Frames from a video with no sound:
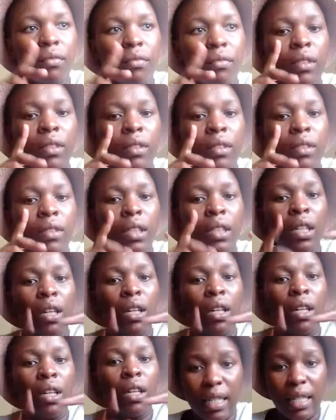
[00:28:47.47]
don't
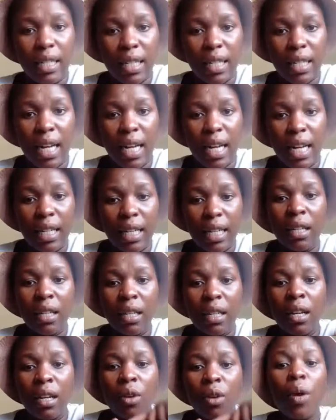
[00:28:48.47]
understand is,
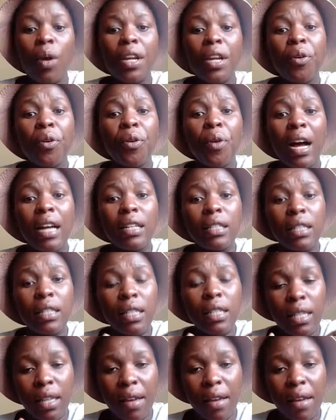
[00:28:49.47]
when you are
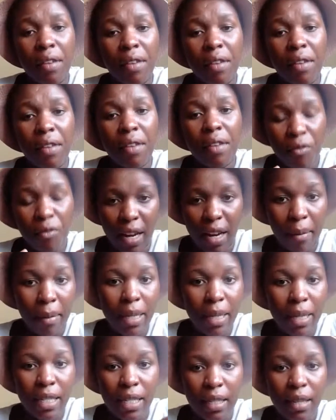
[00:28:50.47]
saving for an
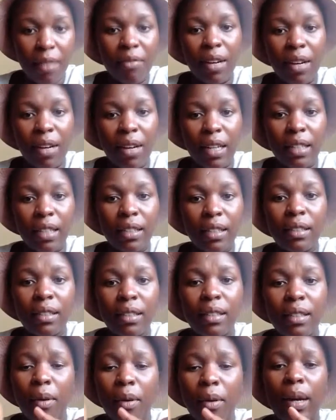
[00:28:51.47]
emergency fund,
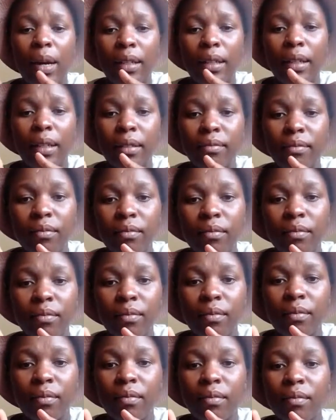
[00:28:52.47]
number one,
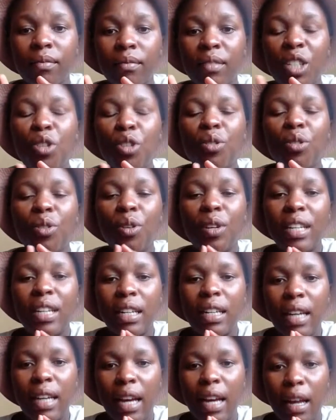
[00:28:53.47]
you don't
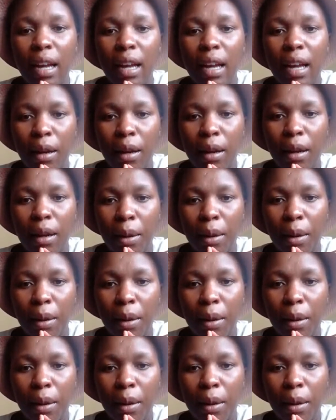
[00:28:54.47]
need any pressure
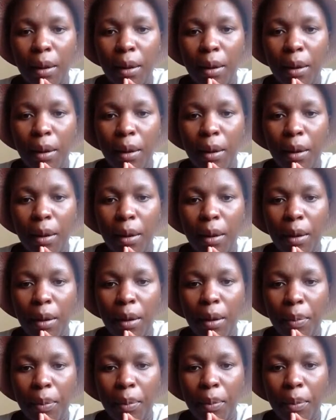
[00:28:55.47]
whatsoever.
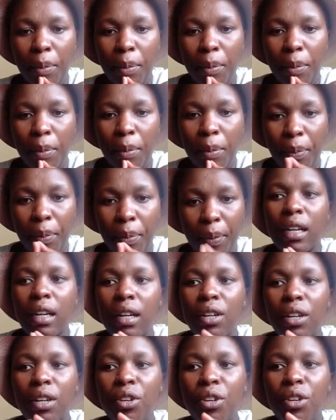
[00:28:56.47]
Like,
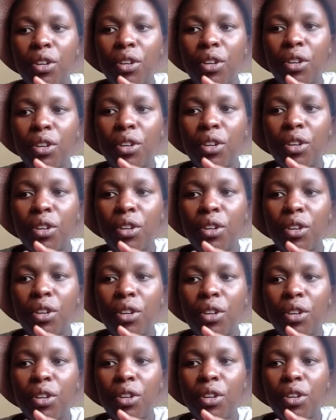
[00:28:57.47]
you don't need the
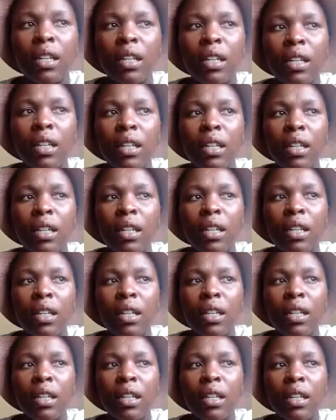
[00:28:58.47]
pressure
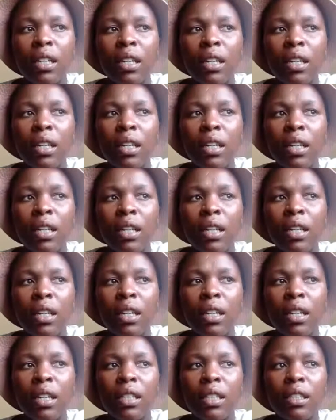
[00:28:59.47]
because
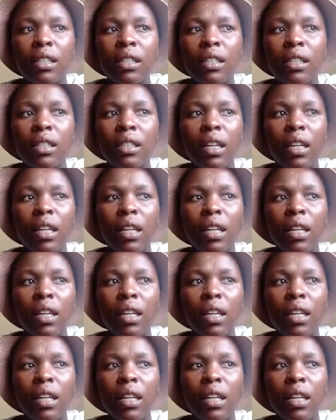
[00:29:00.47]
I'm using